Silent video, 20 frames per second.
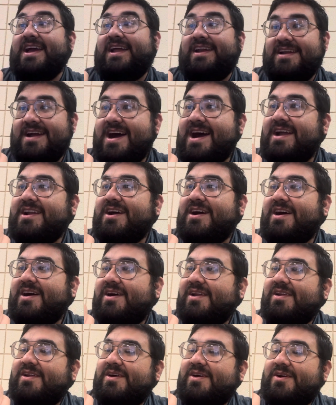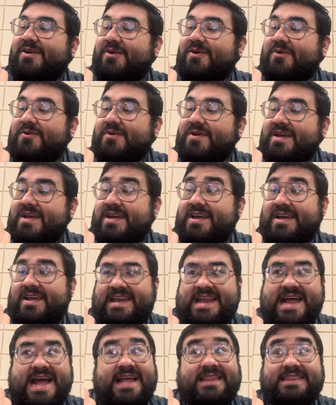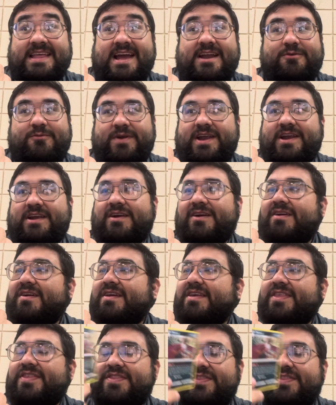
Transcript: non-holo, not that rare,